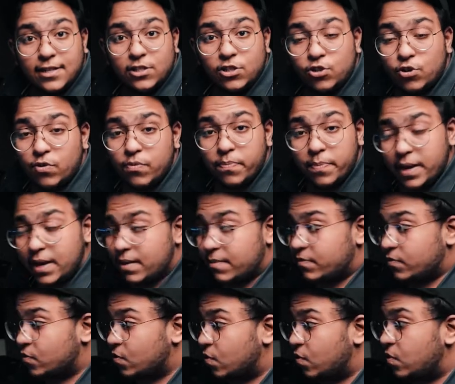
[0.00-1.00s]
it should be.
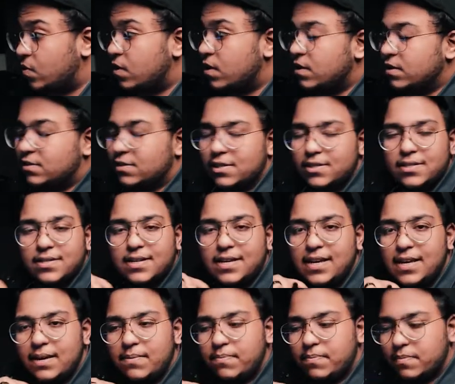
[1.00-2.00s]
So just
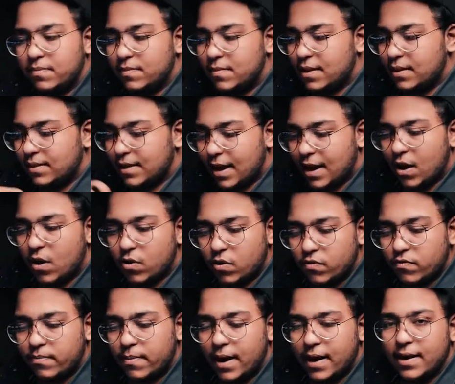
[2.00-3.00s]
keep that out
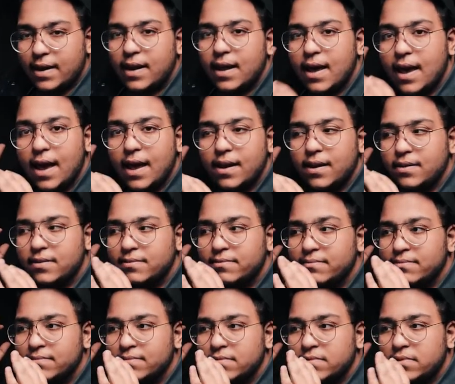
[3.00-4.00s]
of mind and
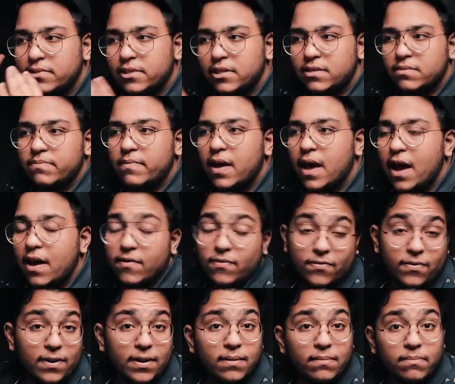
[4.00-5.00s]
just have
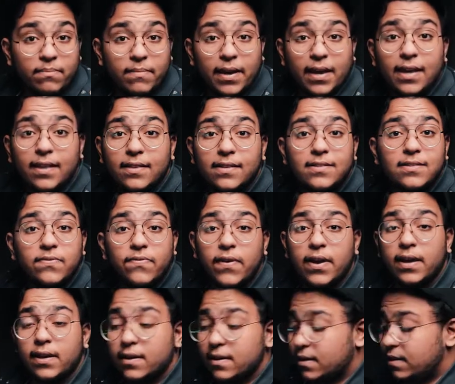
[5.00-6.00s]
fun making this
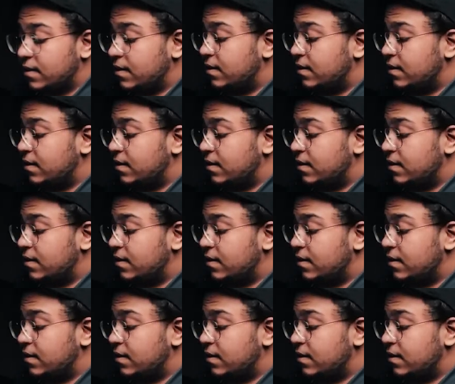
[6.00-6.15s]
effect.